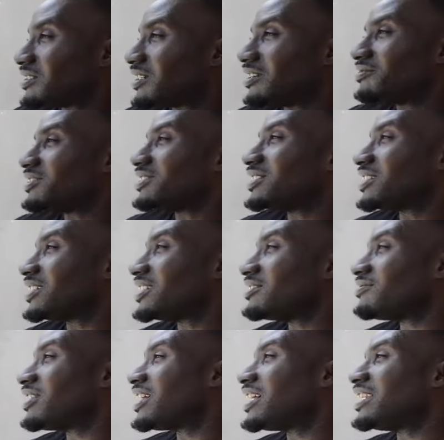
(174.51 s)
Everything,
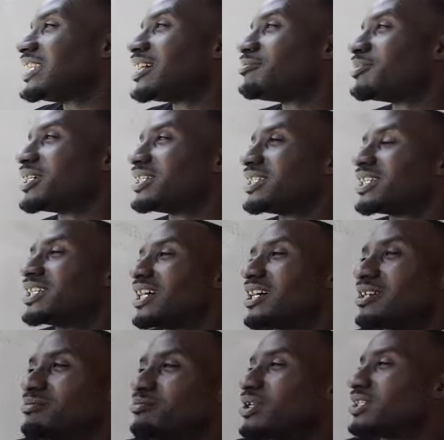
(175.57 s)
even our lemon and
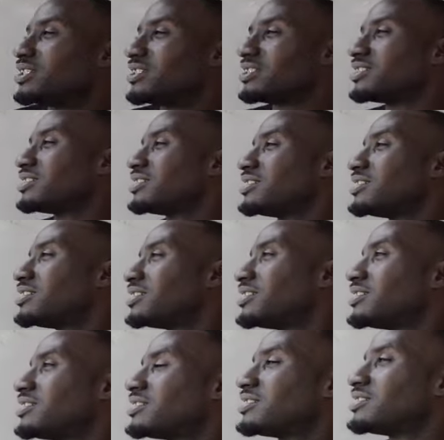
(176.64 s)
that high boy.
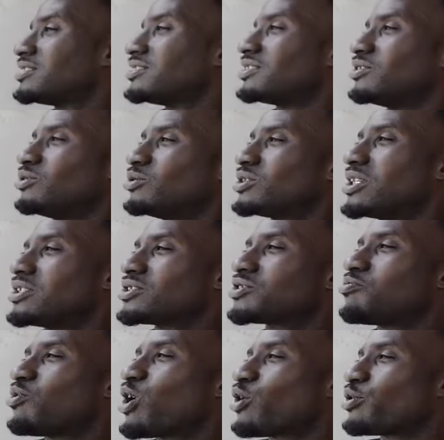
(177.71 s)
They do their
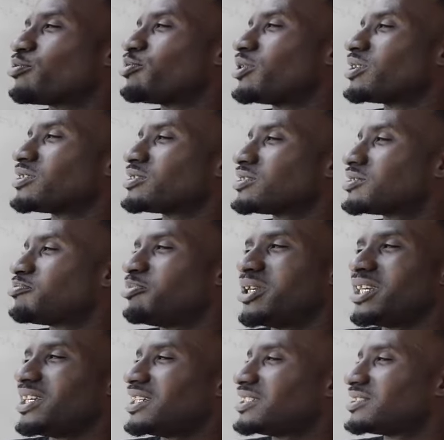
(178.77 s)
small repairs,
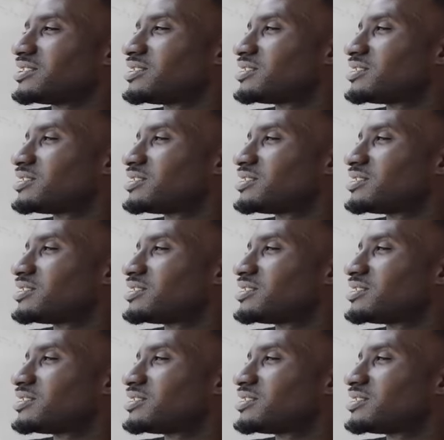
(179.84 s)
paint.